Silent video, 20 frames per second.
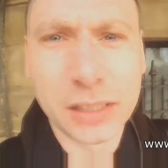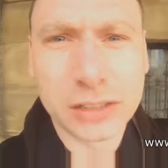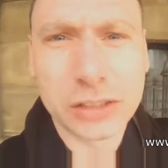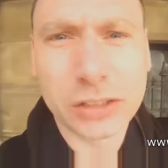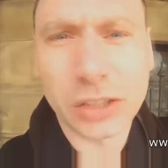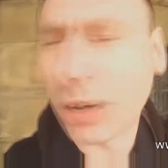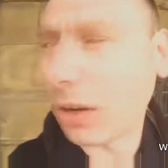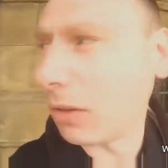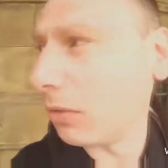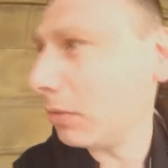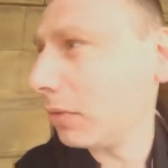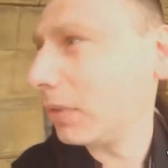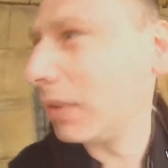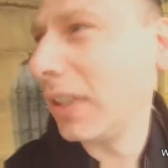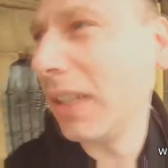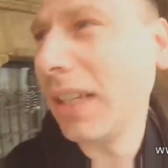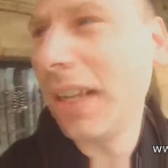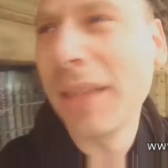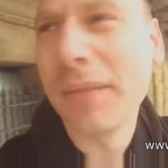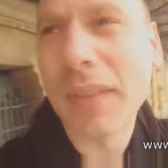So
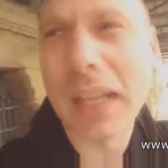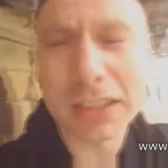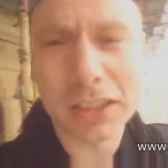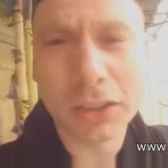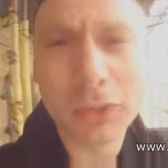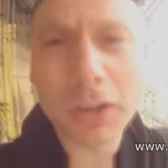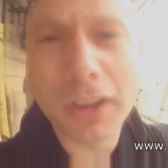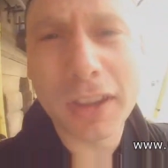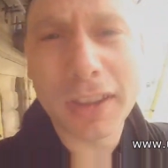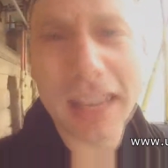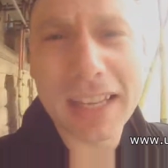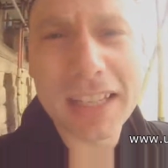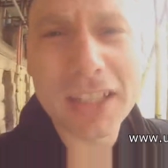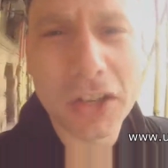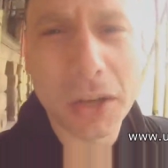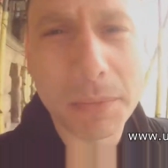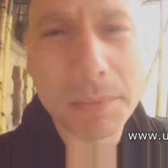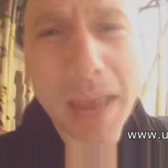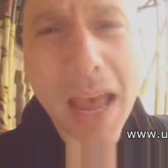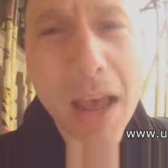that's another thing
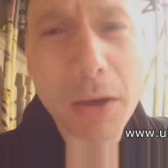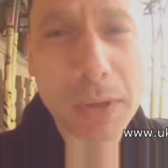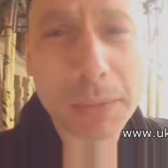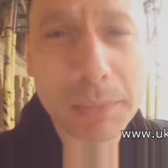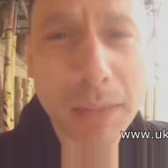to bear in